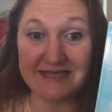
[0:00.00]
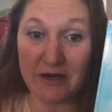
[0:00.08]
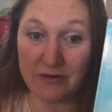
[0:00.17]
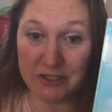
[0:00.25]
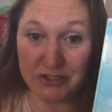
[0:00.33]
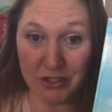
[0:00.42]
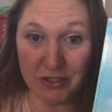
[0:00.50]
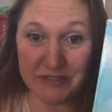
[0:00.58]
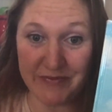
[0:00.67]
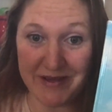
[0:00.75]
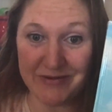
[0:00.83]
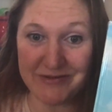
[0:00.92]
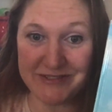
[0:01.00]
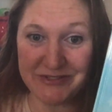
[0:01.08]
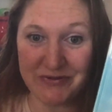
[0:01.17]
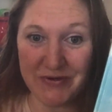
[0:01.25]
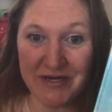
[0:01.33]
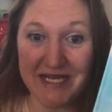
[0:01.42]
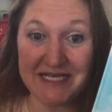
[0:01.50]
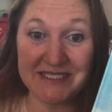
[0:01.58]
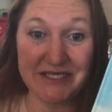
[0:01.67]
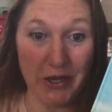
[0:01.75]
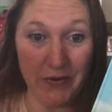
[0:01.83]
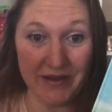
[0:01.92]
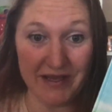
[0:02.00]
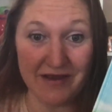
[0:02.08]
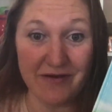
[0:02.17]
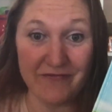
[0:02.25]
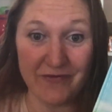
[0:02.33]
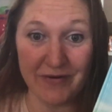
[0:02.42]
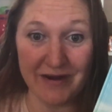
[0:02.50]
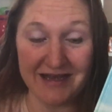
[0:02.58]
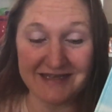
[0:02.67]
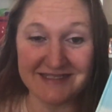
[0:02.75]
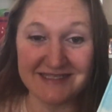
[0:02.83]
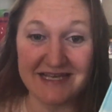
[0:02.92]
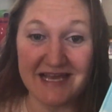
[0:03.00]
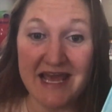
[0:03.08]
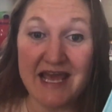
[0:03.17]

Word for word: our Star-Spangled Story, is going for us.